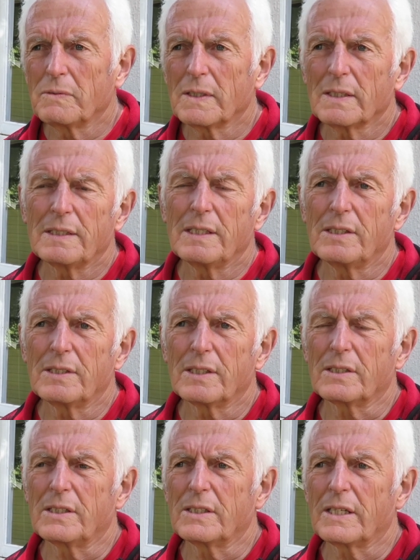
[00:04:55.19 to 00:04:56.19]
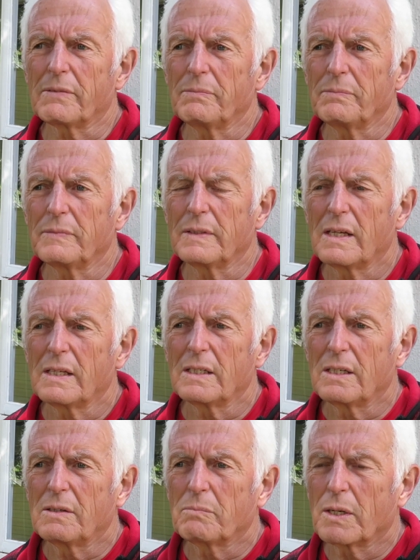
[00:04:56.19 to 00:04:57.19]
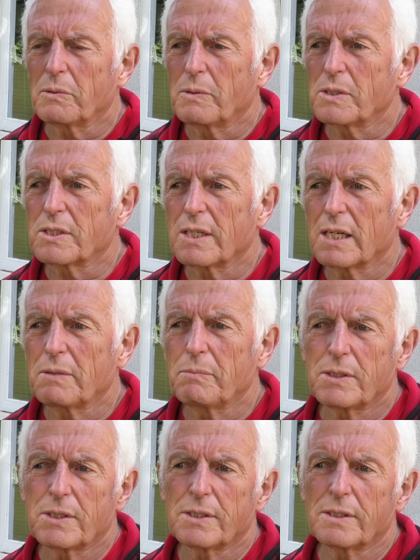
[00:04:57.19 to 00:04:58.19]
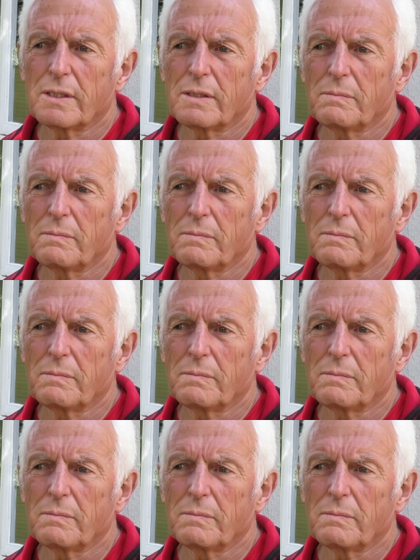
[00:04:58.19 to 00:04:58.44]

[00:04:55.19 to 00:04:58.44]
1967, by which time this